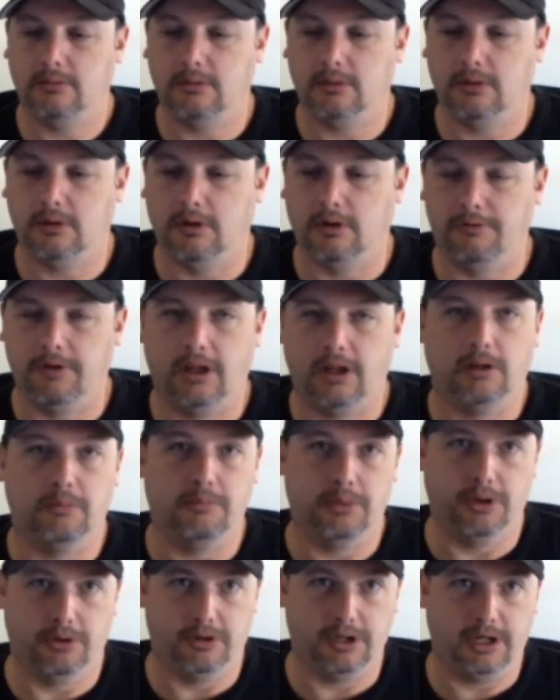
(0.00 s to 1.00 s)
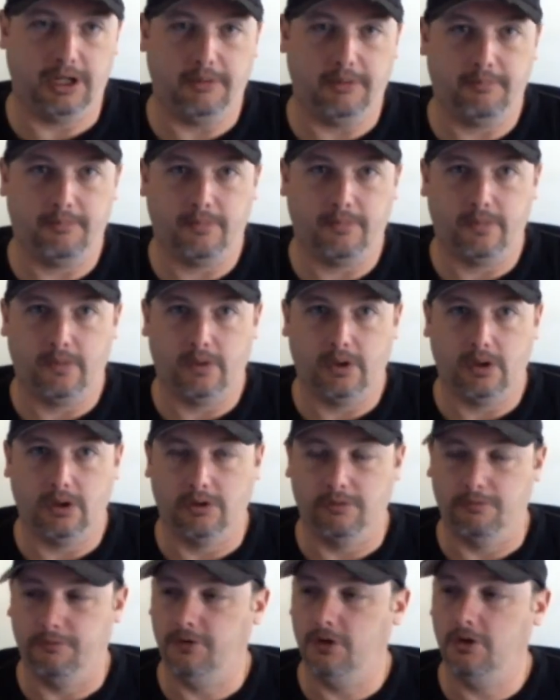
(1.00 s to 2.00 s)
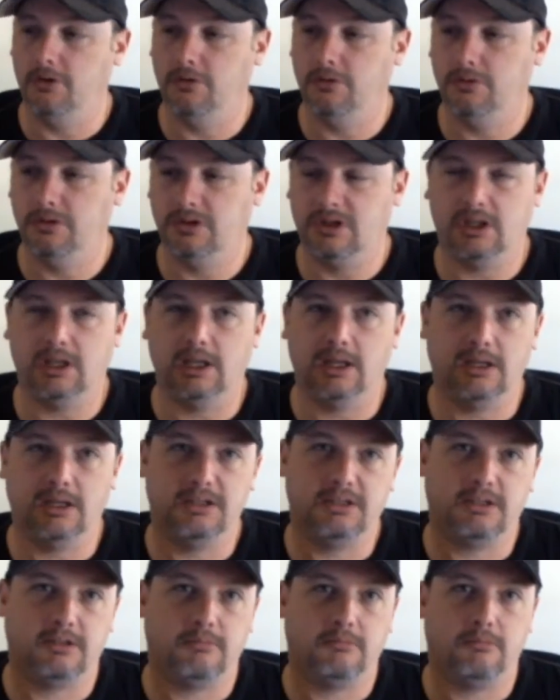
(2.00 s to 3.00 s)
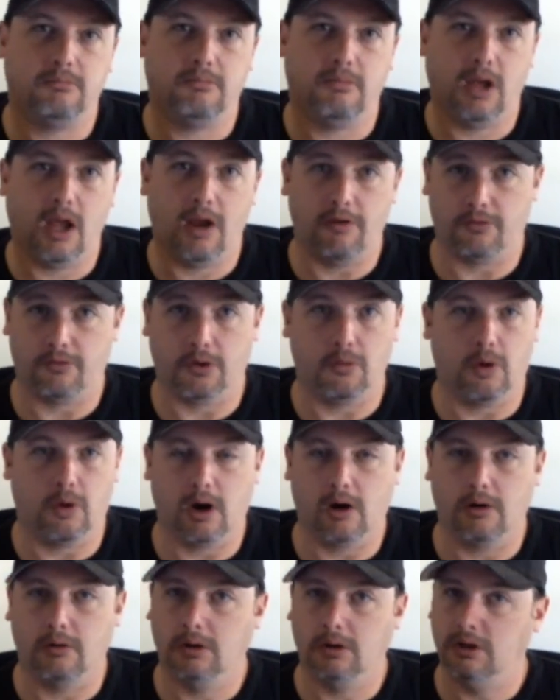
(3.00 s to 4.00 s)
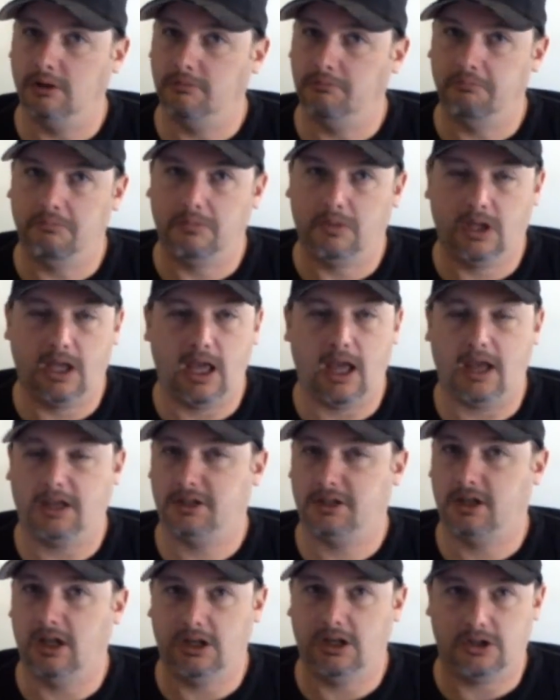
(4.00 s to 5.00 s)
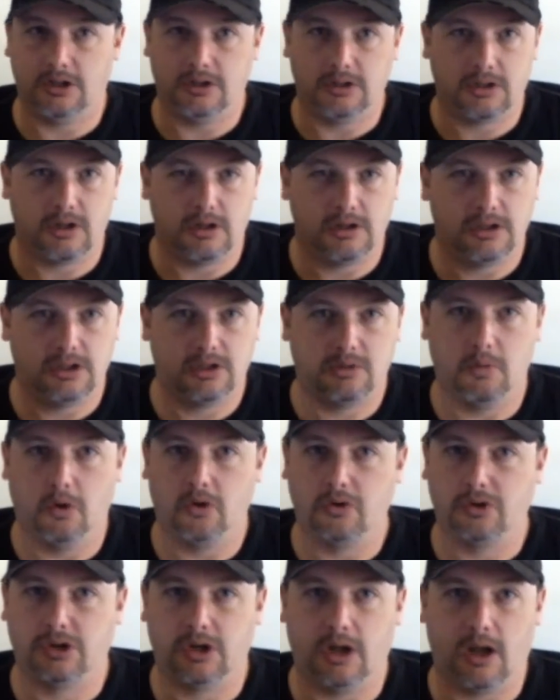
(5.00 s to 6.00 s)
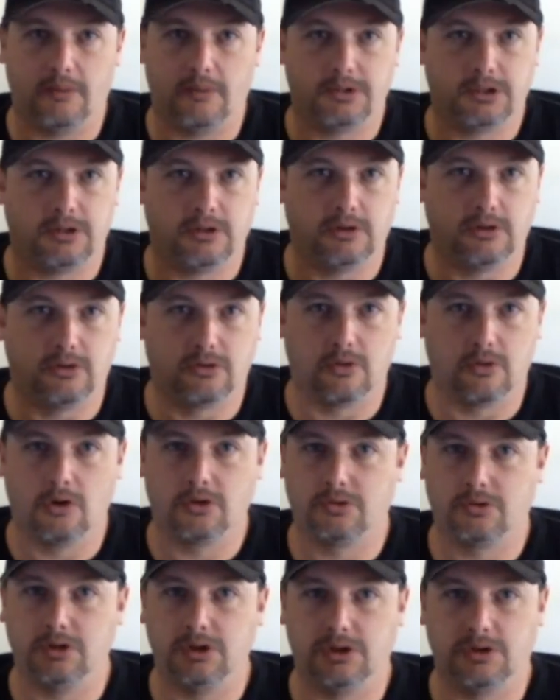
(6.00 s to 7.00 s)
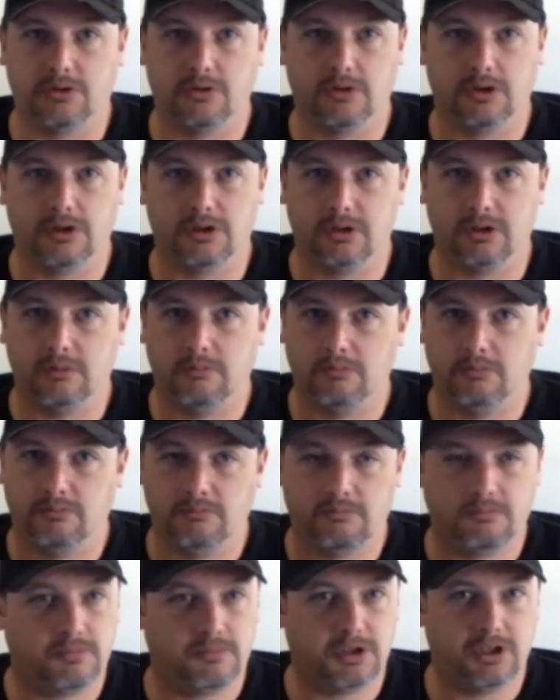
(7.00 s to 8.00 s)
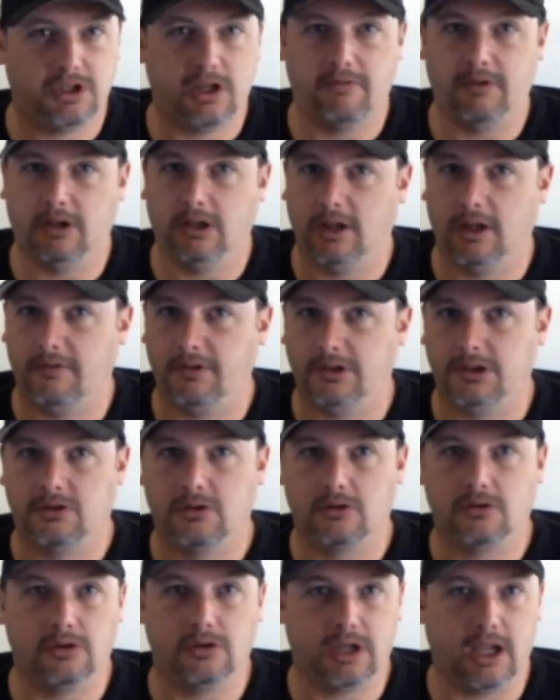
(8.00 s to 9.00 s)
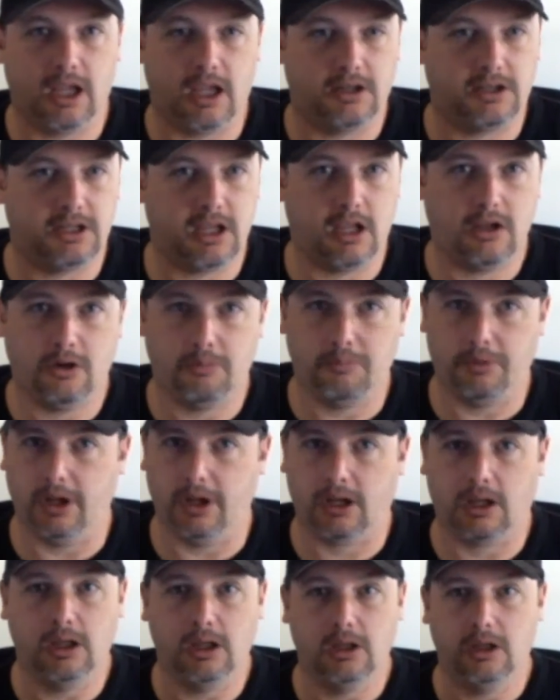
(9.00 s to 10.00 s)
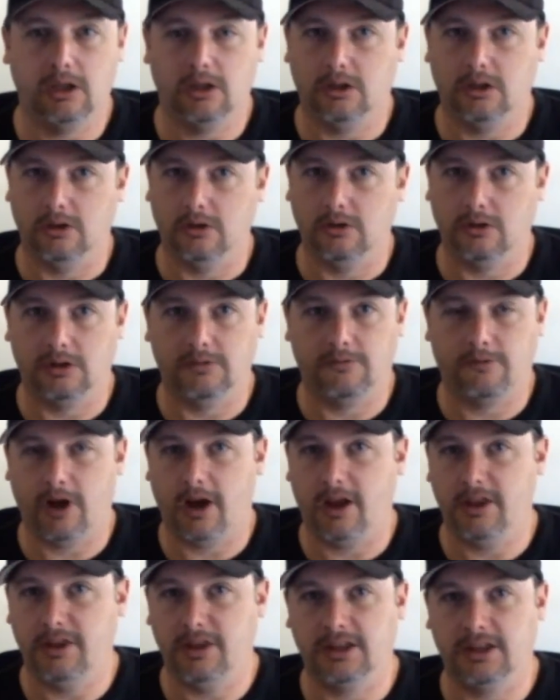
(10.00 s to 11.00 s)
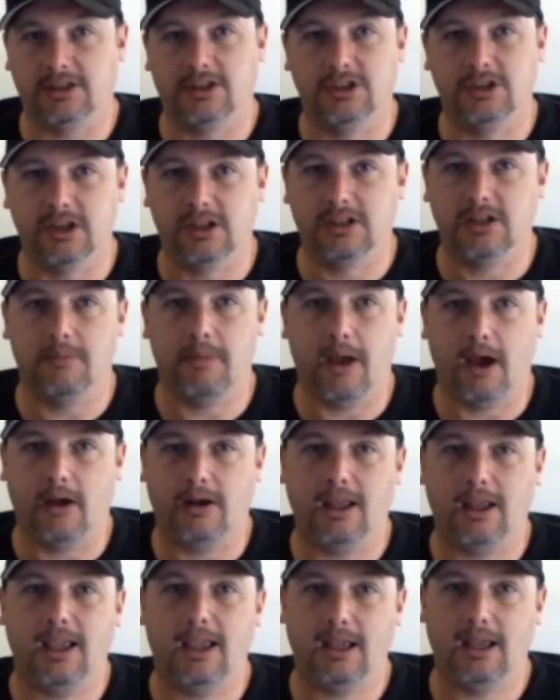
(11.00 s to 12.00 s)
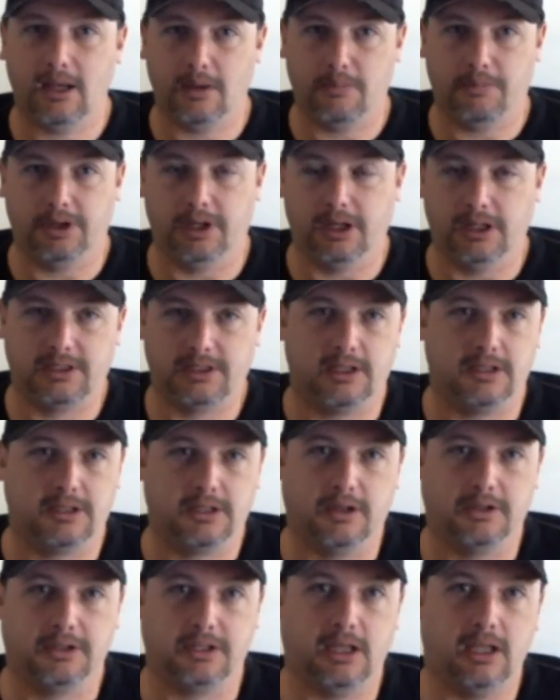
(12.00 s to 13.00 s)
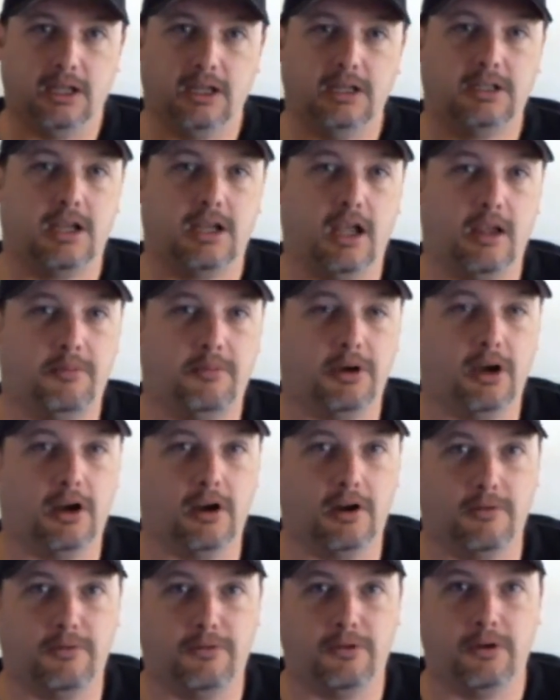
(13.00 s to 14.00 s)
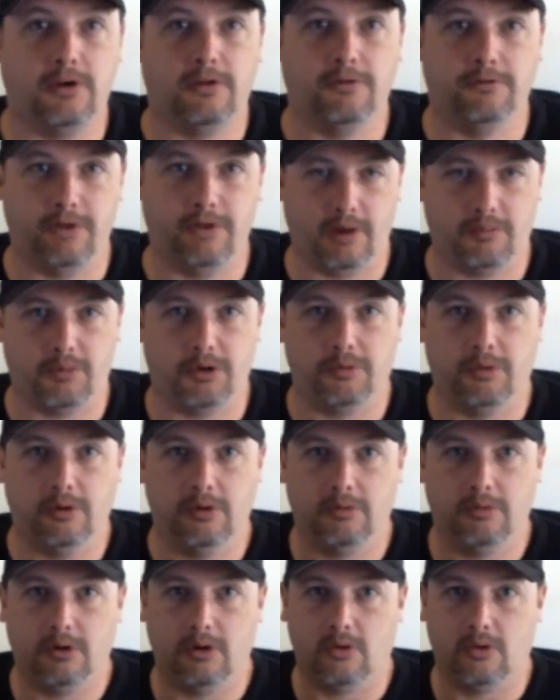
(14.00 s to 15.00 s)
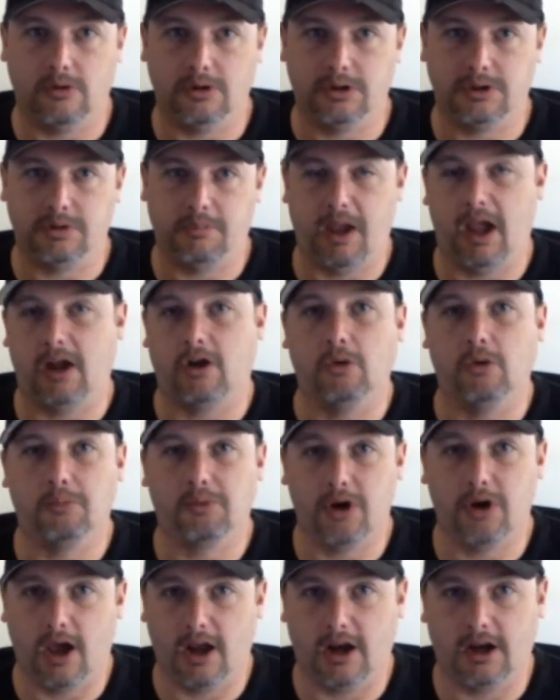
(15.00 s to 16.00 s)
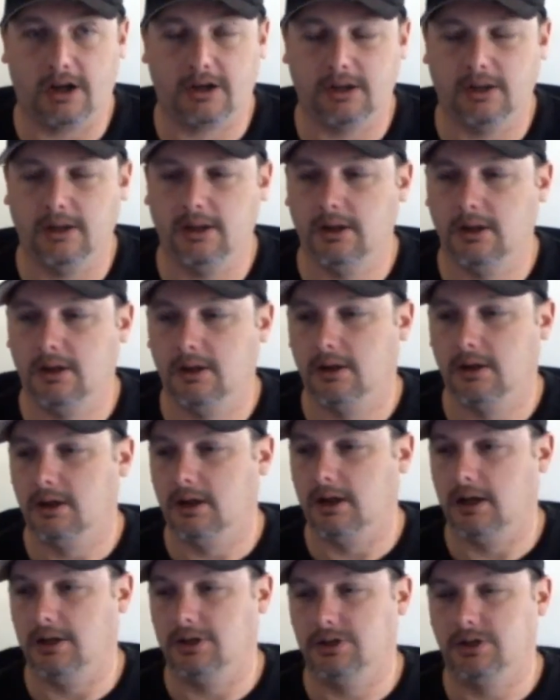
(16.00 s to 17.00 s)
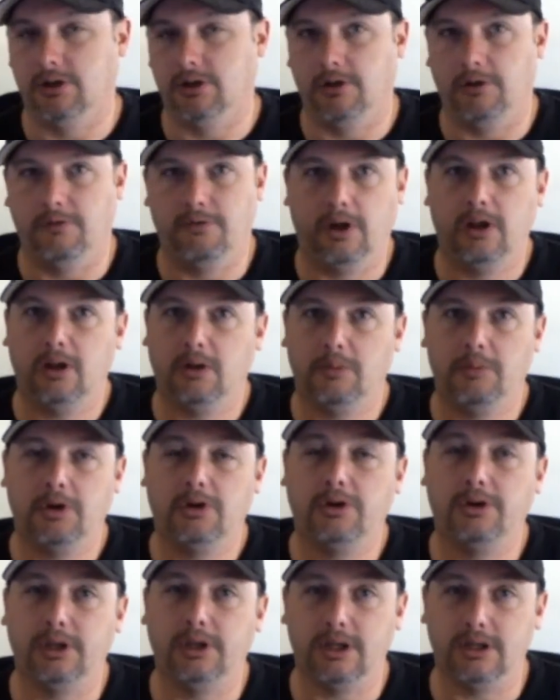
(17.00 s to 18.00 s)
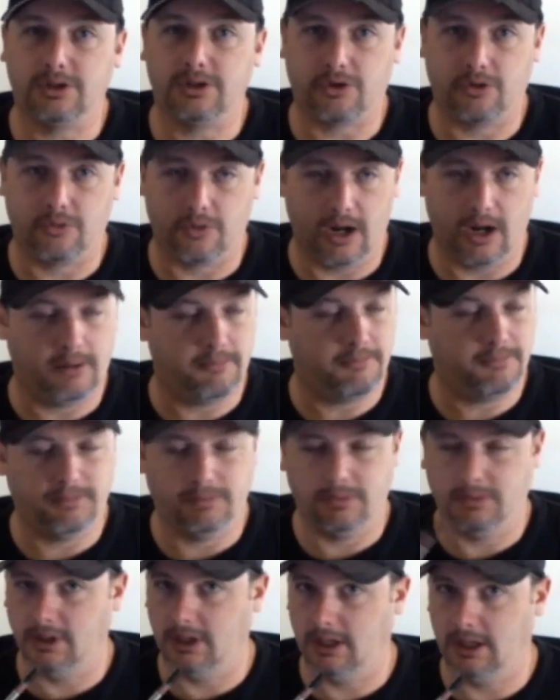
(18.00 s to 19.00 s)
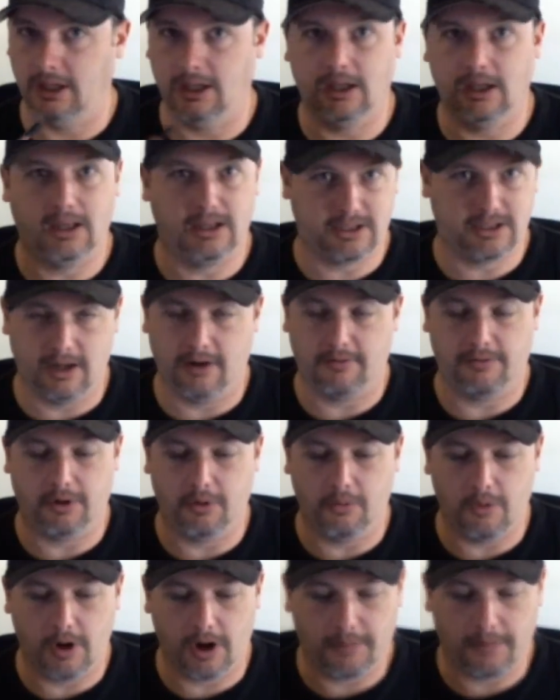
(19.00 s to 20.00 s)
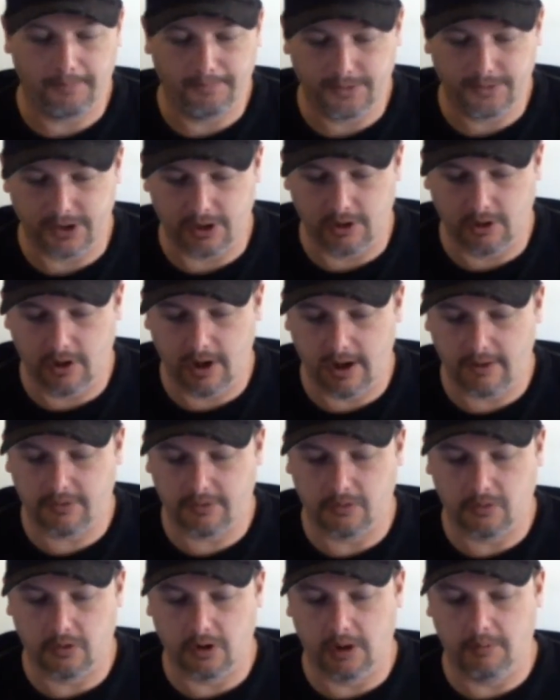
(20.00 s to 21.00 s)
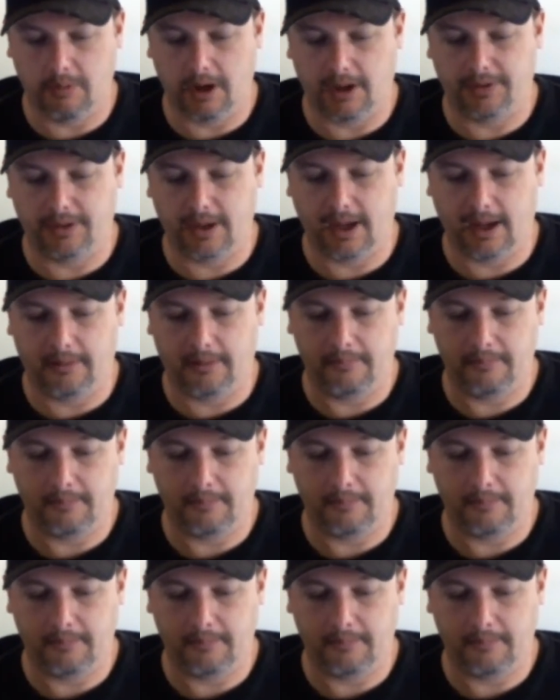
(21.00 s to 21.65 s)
availability. The VUSE is everywhere. Gas stations, smoke shops, grocery stores, 7-Eleven, Circle K, take your pick. You can find this just about any place that sells any type of vapor or tobacco product. So the availability is great. It's everywhere, so you don't have to worry about that.